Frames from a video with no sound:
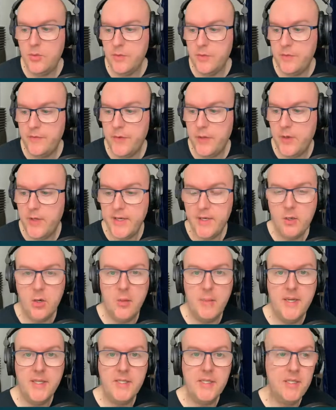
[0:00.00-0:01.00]
So if you've got any
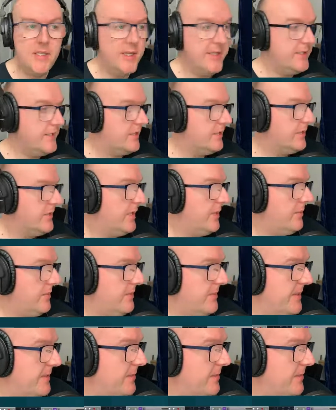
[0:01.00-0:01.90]
comments you'd like to share with me